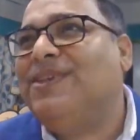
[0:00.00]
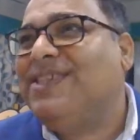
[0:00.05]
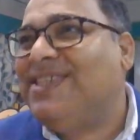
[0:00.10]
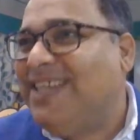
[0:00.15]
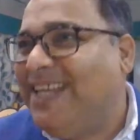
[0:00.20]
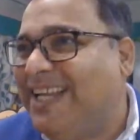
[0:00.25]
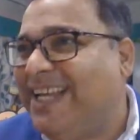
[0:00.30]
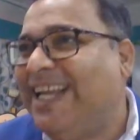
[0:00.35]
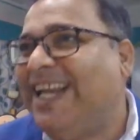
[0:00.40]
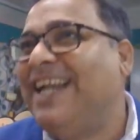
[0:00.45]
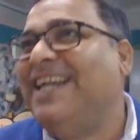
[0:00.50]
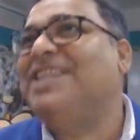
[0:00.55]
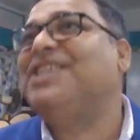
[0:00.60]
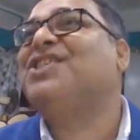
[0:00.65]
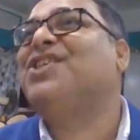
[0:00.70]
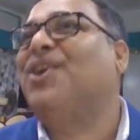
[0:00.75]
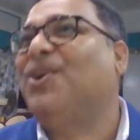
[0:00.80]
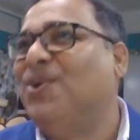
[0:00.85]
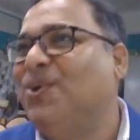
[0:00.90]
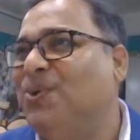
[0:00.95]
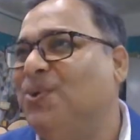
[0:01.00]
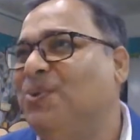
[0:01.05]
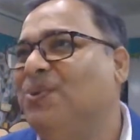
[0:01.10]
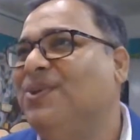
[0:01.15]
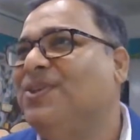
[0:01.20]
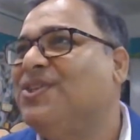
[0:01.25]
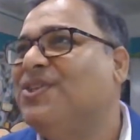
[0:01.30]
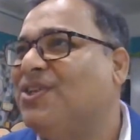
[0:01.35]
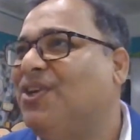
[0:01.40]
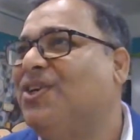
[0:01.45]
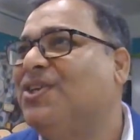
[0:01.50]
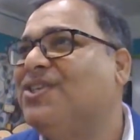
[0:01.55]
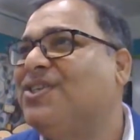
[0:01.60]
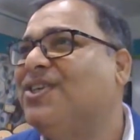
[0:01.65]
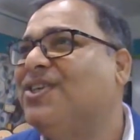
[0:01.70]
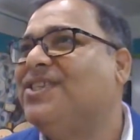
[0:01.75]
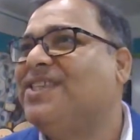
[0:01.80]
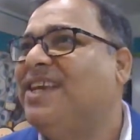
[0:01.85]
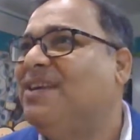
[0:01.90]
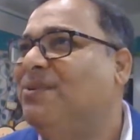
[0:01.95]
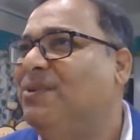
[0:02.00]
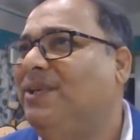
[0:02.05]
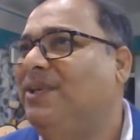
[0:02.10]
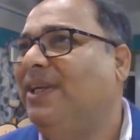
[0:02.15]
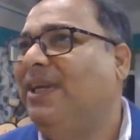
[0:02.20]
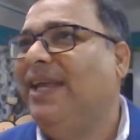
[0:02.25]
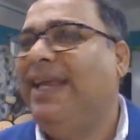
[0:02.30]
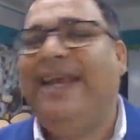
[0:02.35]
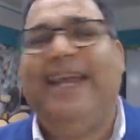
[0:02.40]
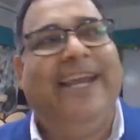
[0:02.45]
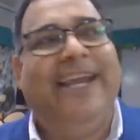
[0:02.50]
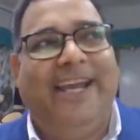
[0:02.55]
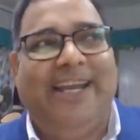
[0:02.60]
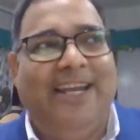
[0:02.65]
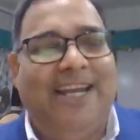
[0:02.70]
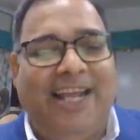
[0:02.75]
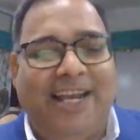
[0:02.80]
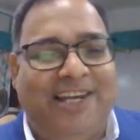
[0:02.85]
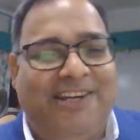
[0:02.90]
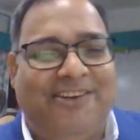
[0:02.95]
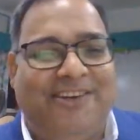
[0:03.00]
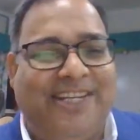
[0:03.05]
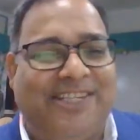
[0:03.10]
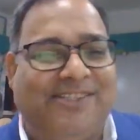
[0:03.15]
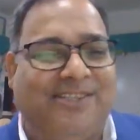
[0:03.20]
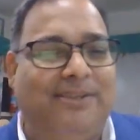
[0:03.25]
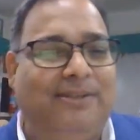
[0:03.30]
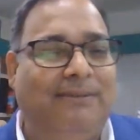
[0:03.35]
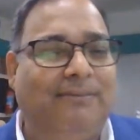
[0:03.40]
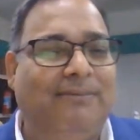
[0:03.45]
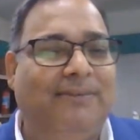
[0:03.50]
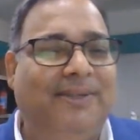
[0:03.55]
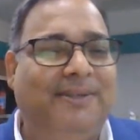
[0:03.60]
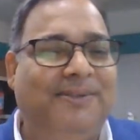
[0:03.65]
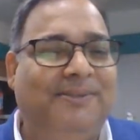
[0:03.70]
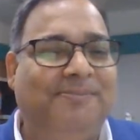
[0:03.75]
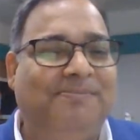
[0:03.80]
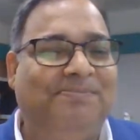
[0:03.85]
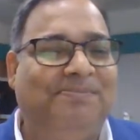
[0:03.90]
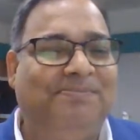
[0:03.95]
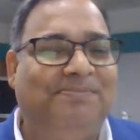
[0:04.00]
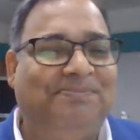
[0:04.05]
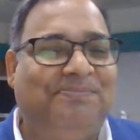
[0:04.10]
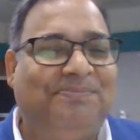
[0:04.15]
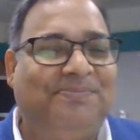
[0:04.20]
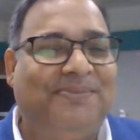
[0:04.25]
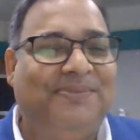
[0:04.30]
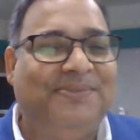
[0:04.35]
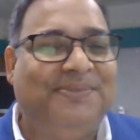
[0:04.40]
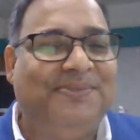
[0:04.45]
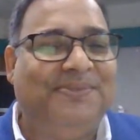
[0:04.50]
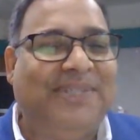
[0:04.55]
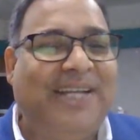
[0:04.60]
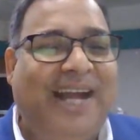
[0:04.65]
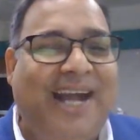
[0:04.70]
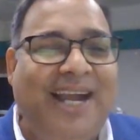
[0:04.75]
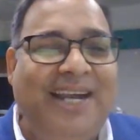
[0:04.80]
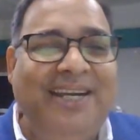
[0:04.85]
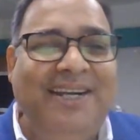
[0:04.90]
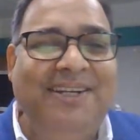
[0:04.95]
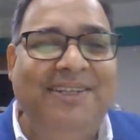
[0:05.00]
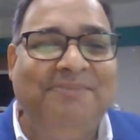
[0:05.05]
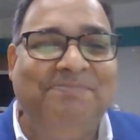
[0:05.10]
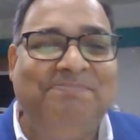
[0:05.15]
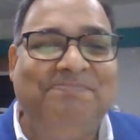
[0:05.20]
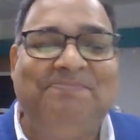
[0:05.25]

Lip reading: Secret sorrow. Saw sound, again alliteration. And